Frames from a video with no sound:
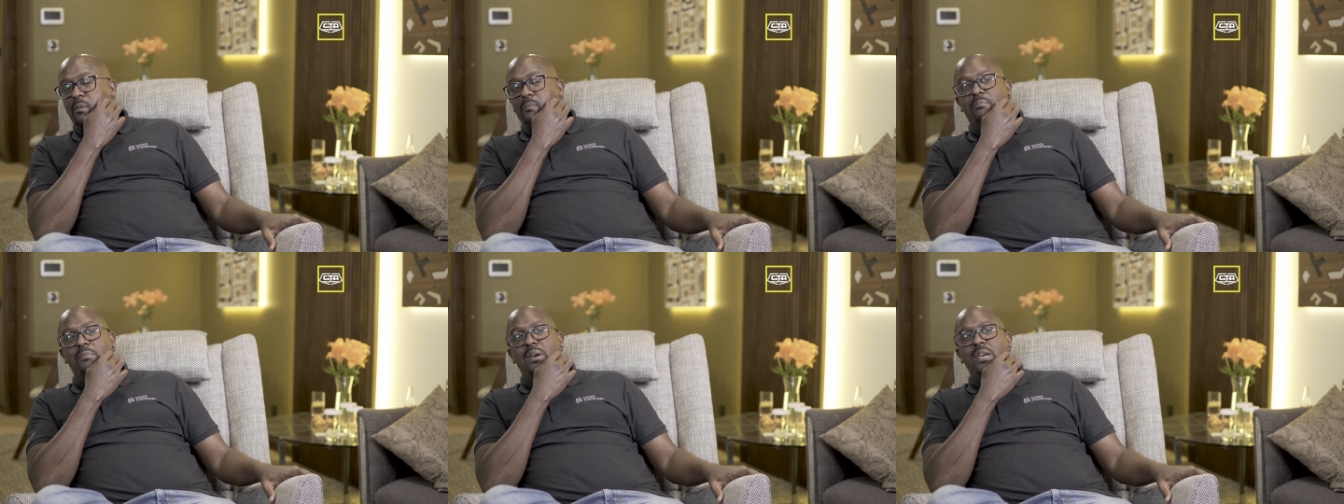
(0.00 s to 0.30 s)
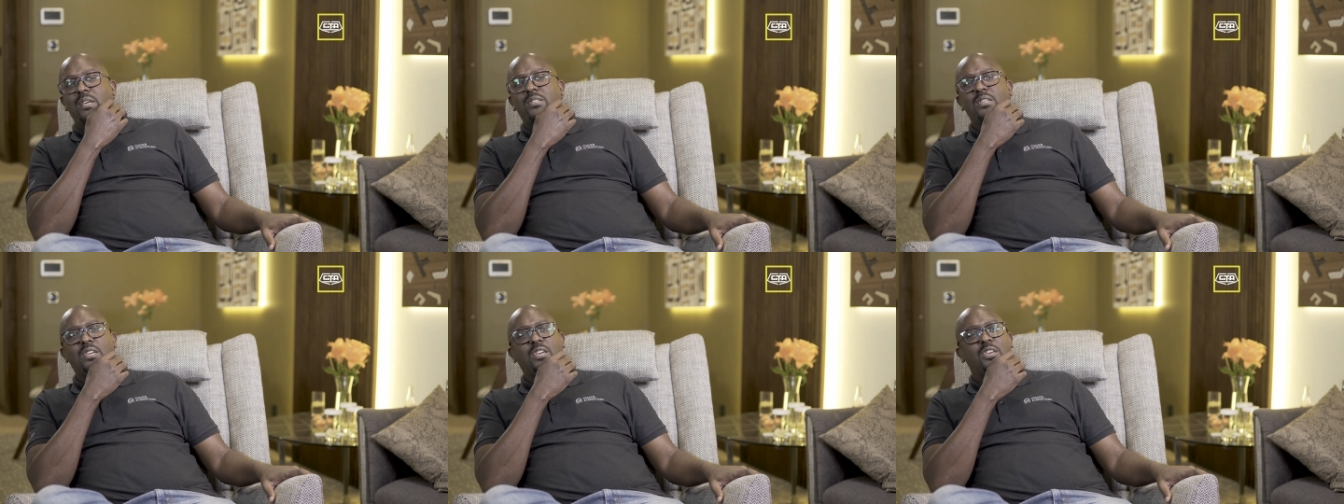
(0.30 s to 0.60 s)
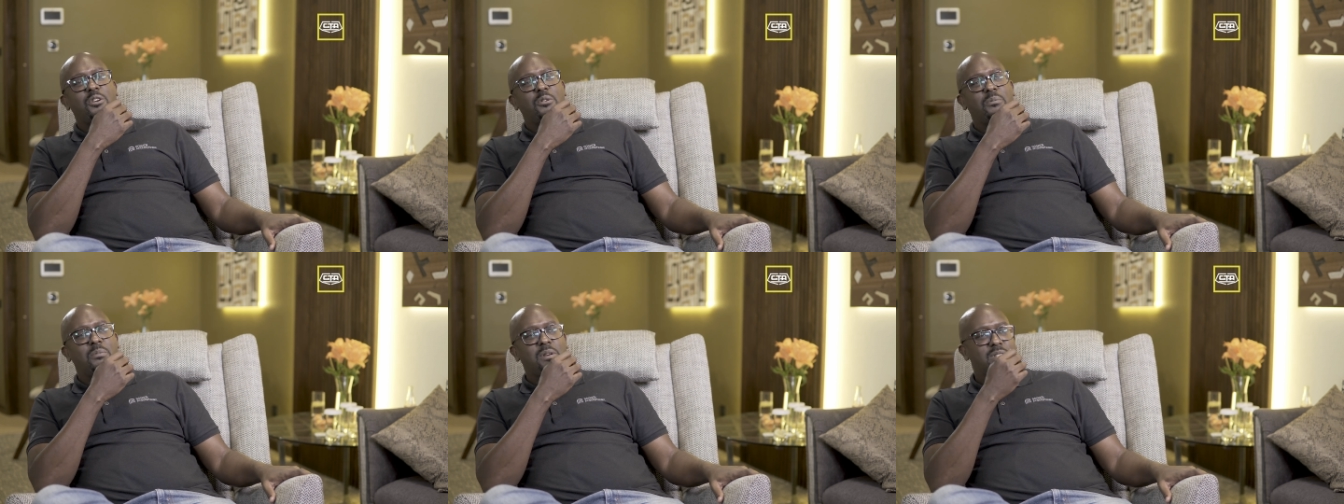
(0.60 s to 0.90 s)
basic
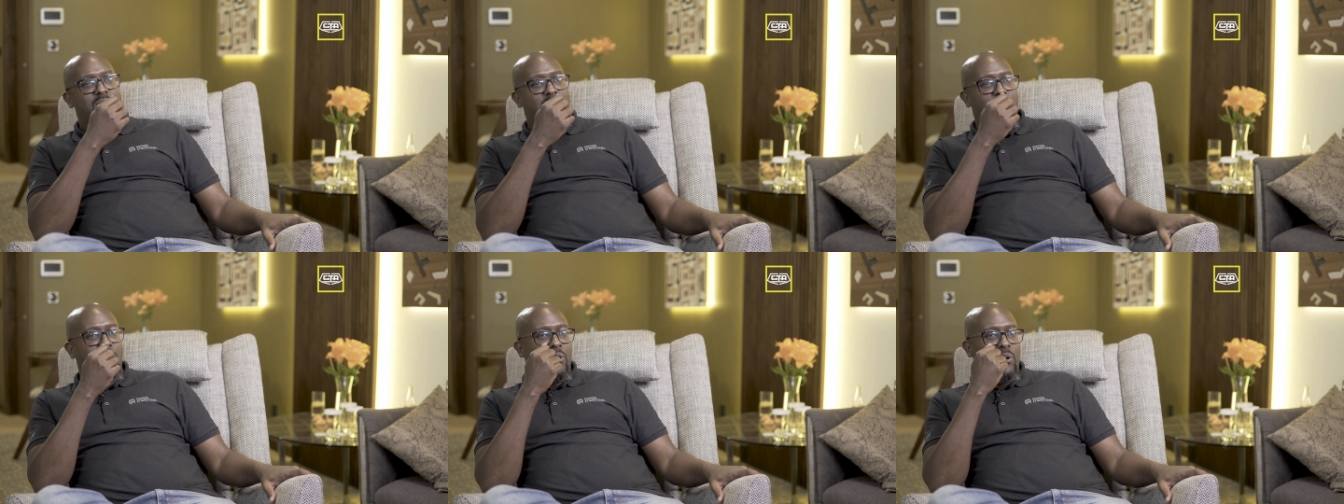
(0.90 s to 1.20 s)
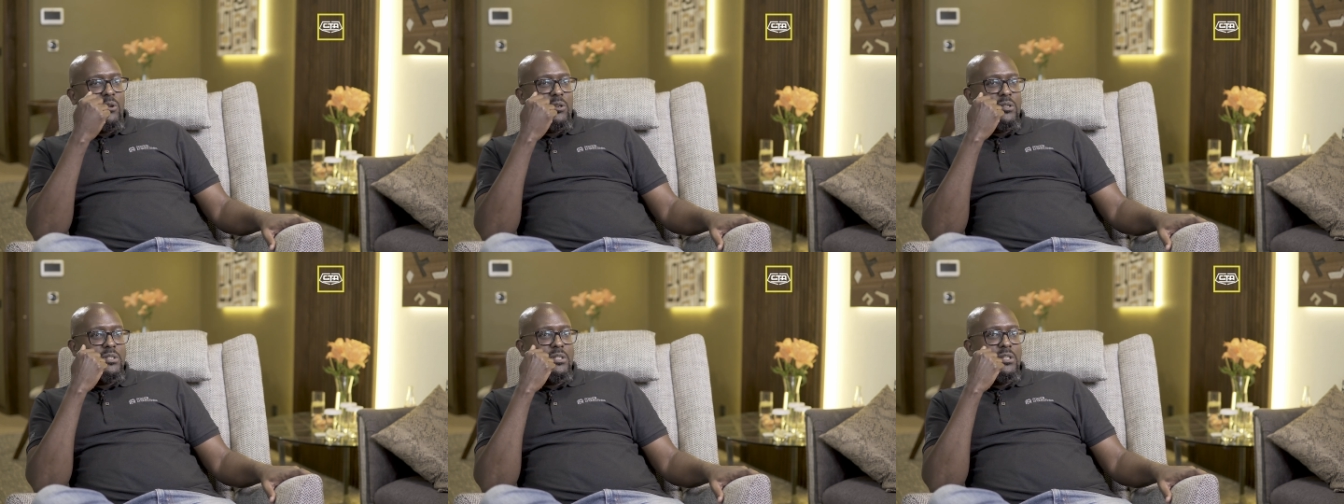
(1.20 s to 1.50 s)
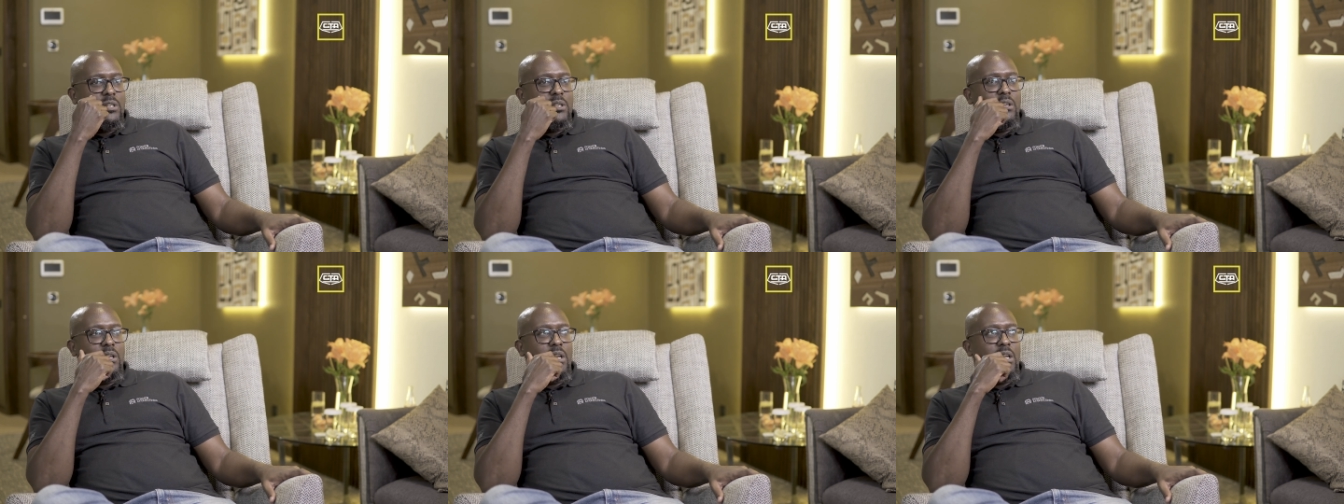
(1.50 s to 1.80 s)
human
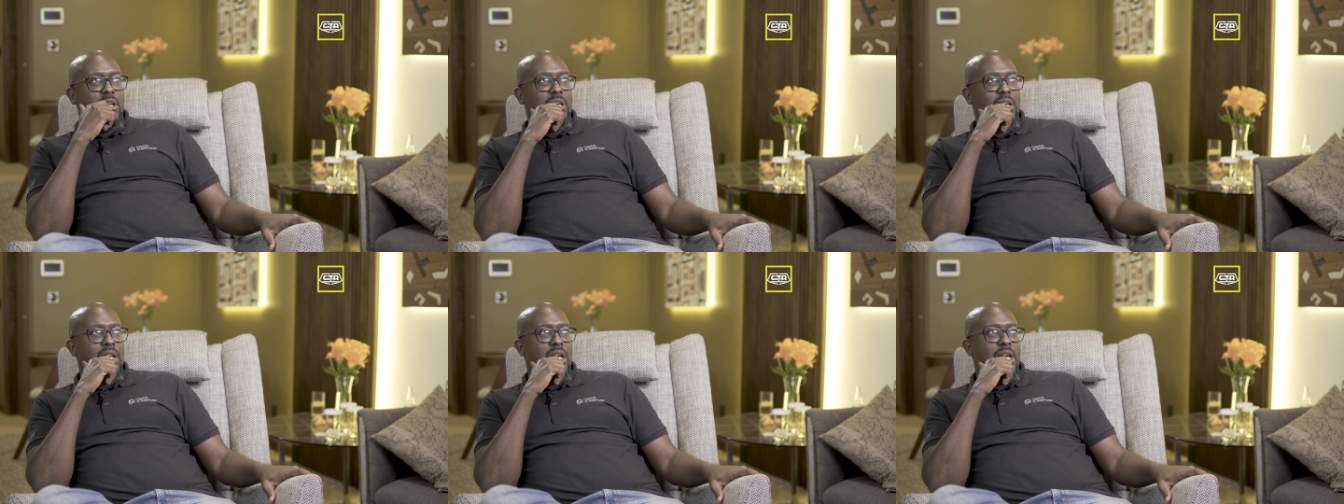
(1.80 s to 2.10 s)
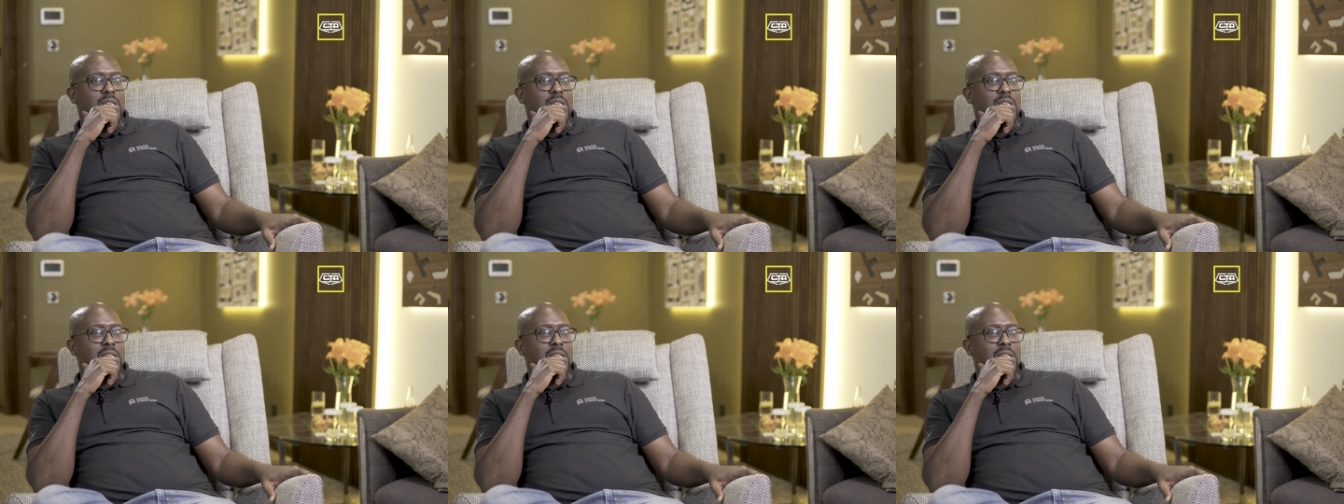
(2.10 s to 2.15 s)
psychology and